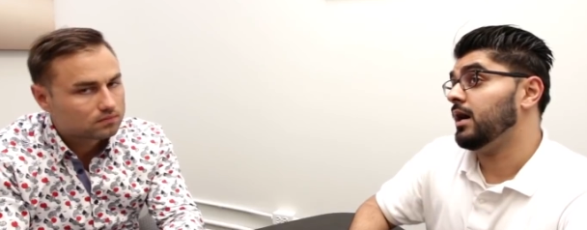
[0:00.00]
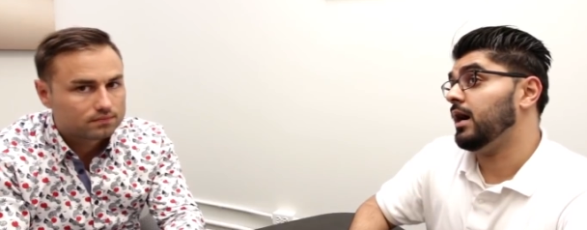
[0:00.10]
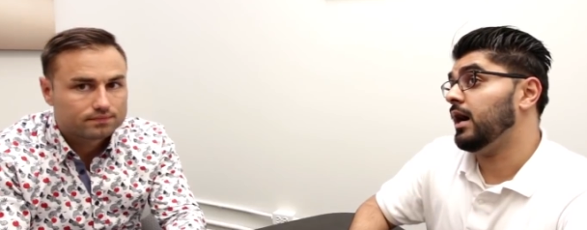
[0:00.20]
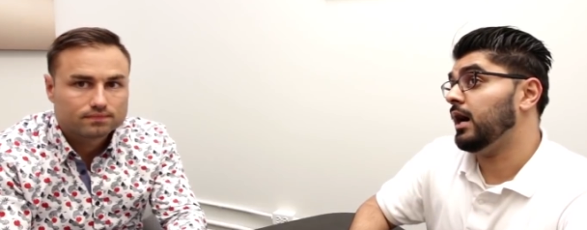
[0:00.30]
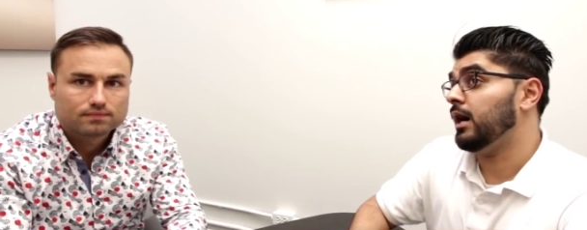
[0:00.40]

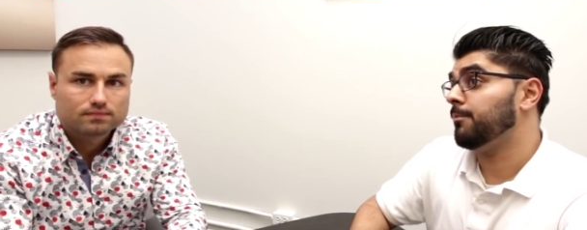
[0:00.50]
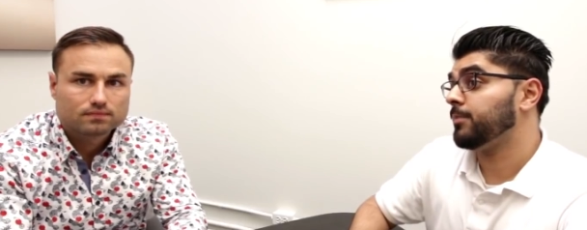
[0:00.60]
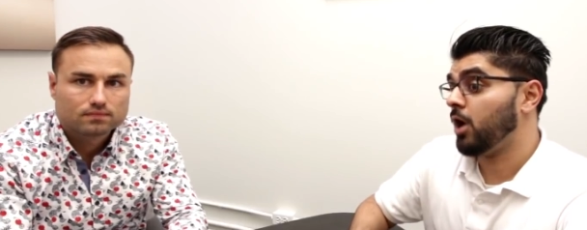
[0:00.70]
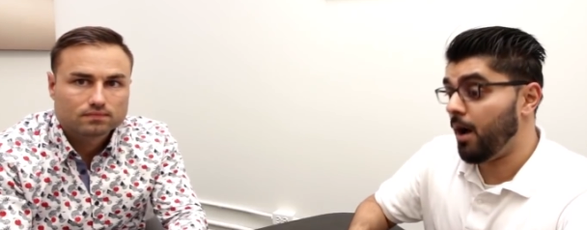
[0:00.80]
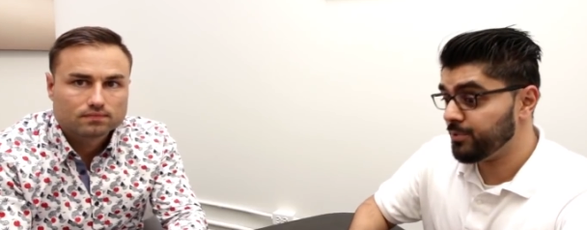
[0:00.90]

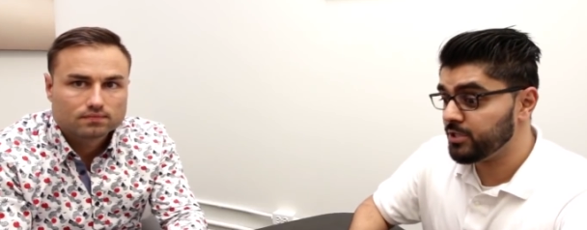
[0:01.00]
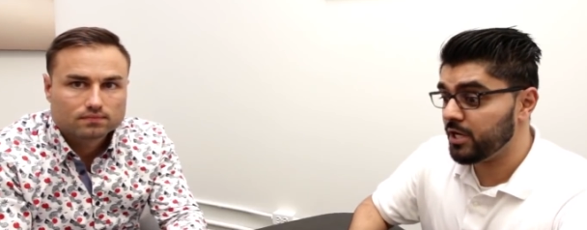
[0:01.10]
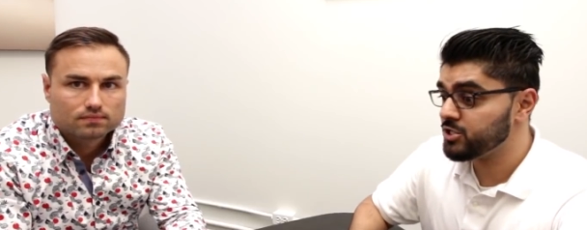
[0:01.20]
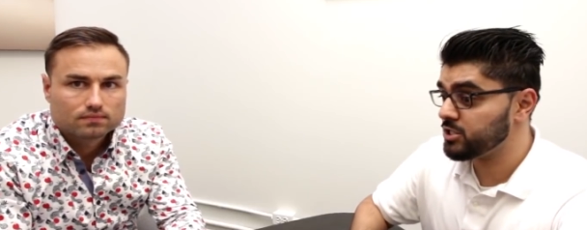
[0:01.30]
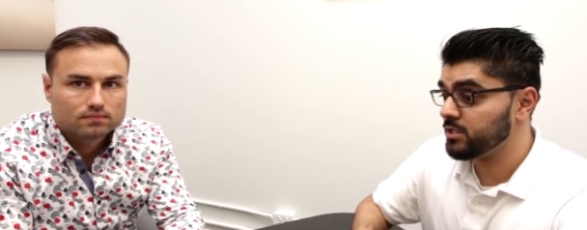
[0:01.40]
Speaker 1: um,
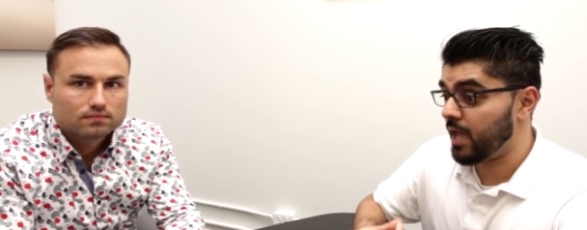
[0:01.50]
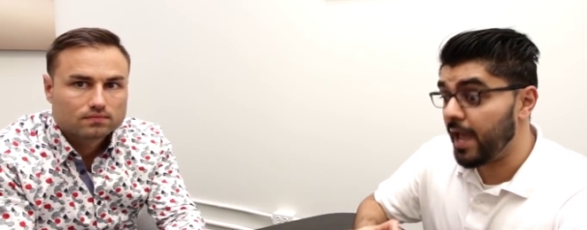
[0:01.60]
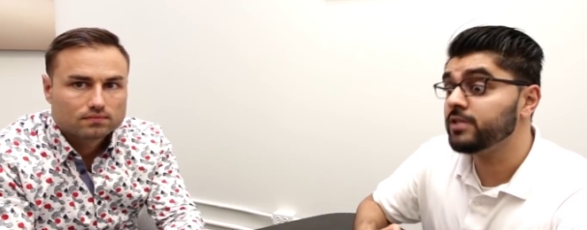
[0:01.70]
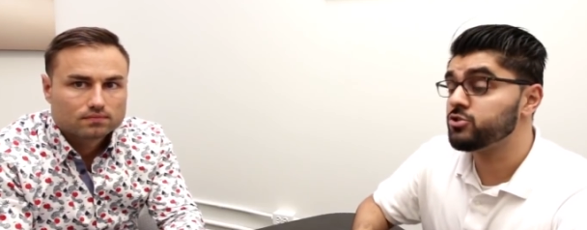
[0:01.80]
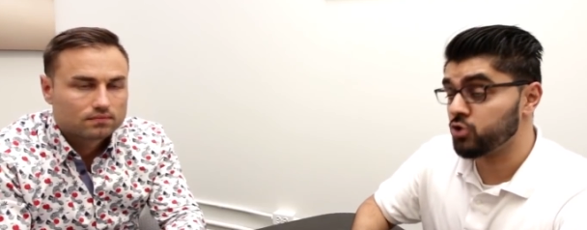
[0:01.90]
computation
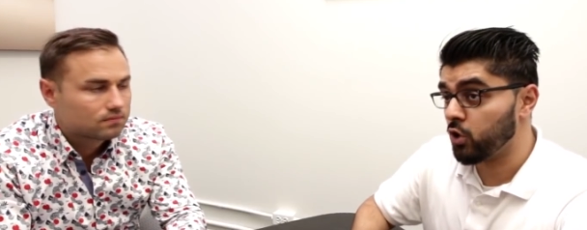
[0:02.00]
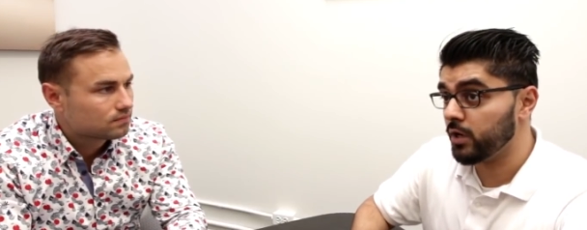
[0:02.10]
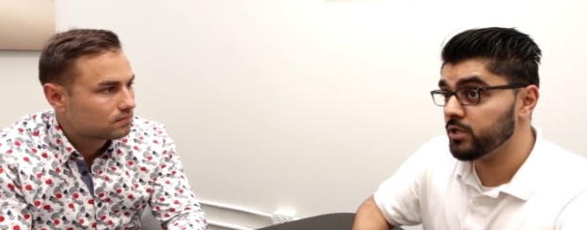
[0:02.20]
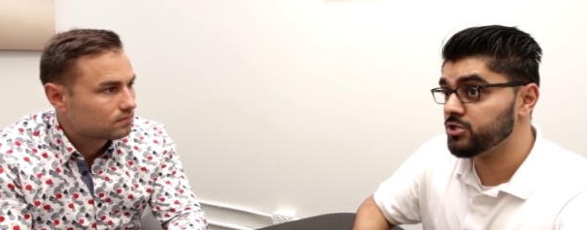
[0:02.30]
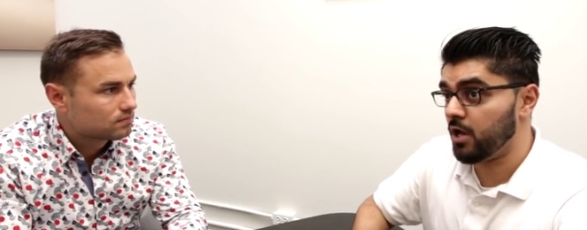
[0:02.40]
and
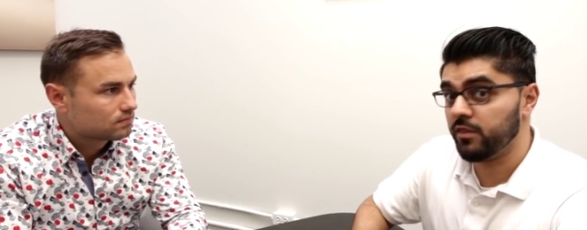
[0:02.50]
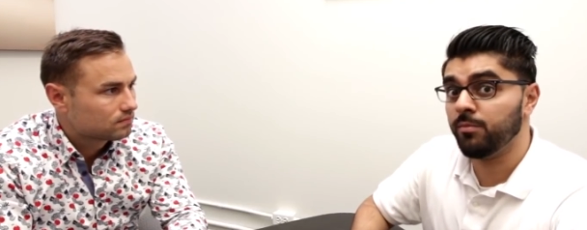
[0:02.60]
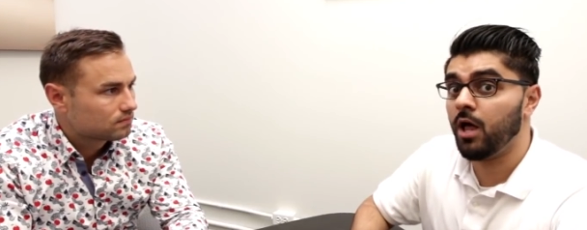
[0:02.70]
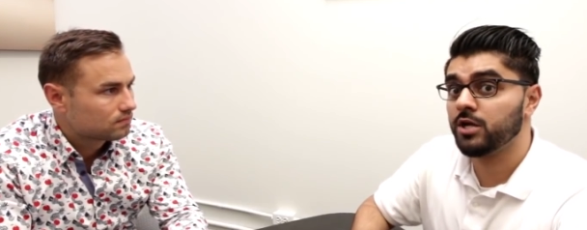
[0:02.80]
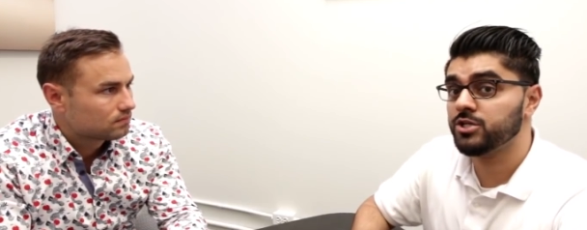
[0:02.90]
storage on the
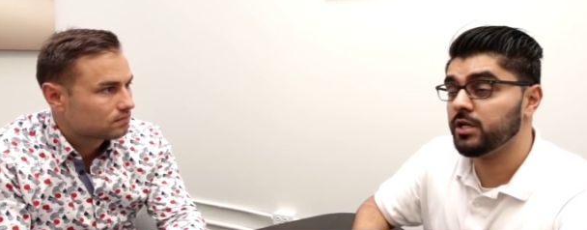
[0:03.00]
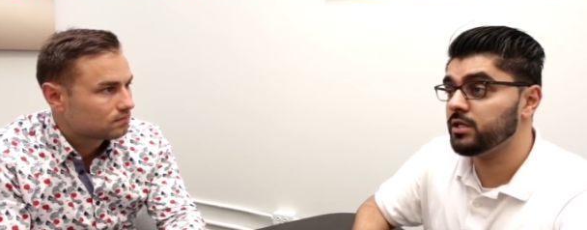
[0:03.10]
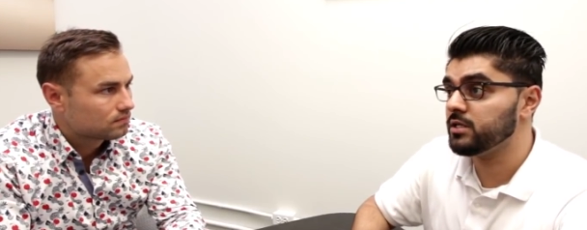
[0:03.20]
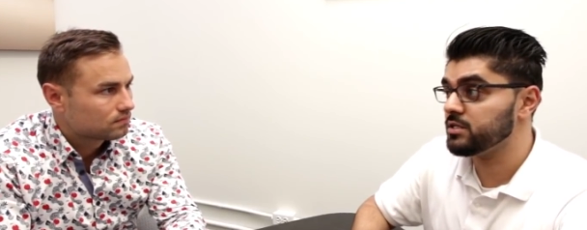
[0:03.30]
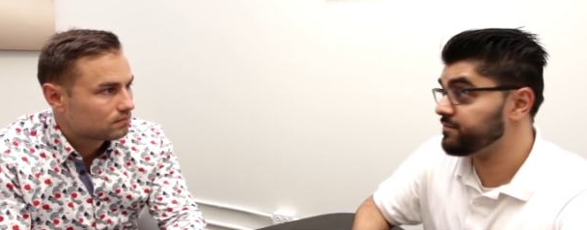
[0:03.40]

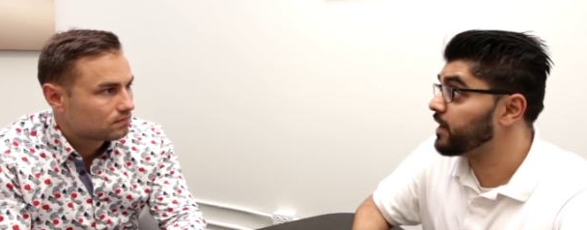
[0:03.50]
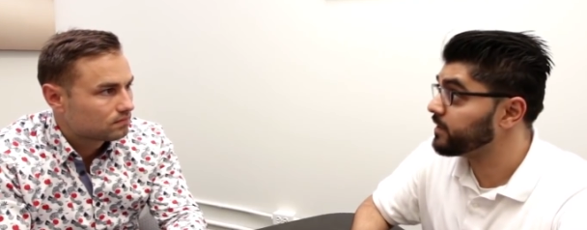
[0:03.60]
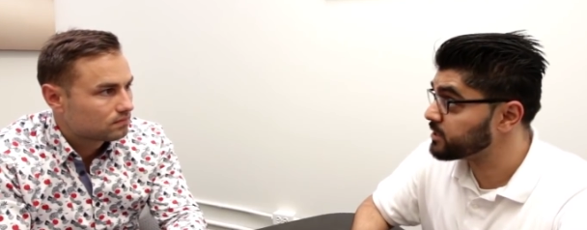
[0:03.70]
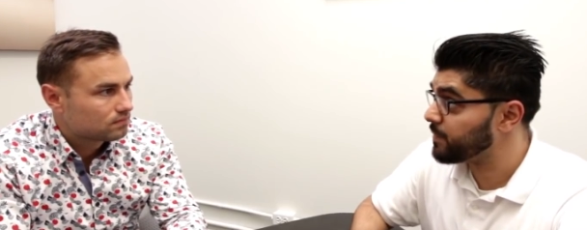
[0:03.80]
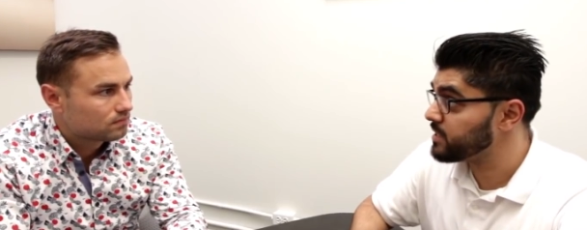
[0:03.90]
blockchain is
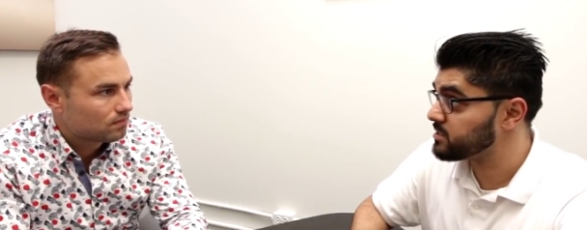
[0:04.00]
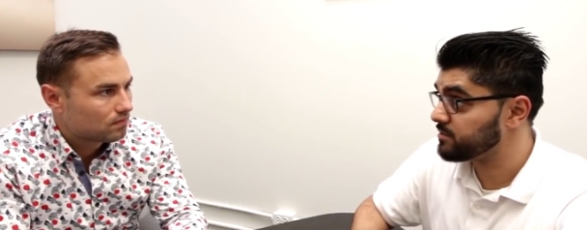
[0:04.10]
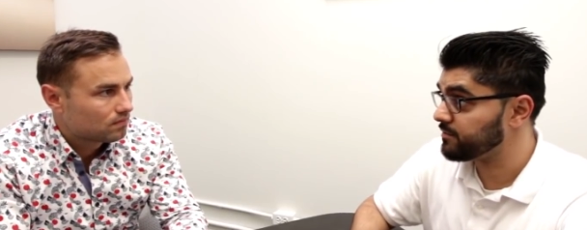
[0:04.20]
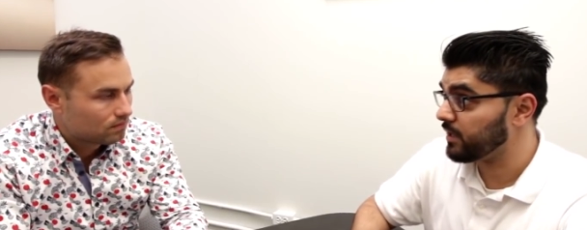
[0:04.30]
very expensive,